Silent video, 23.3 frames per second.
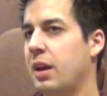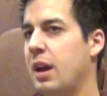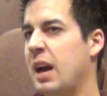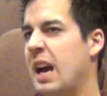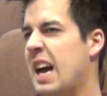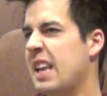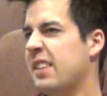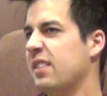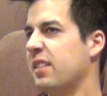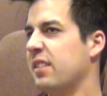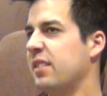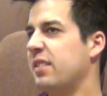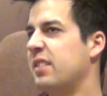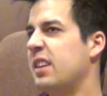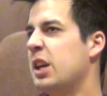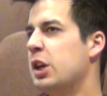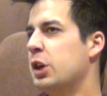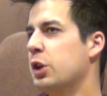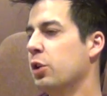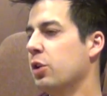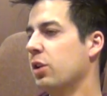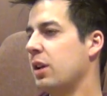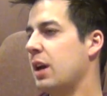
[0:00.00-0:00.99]
as a
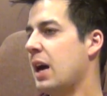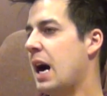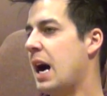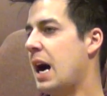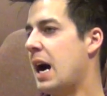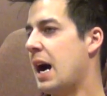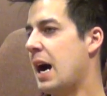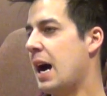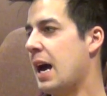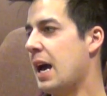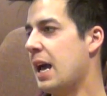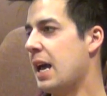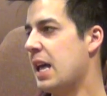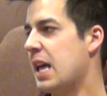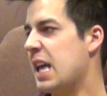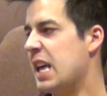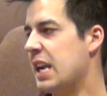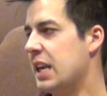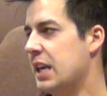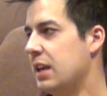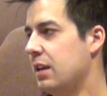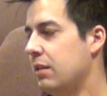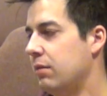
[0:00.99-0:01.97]
single guy,
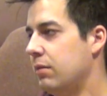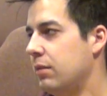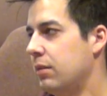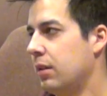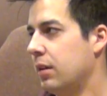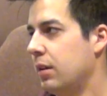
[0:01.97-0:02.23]
any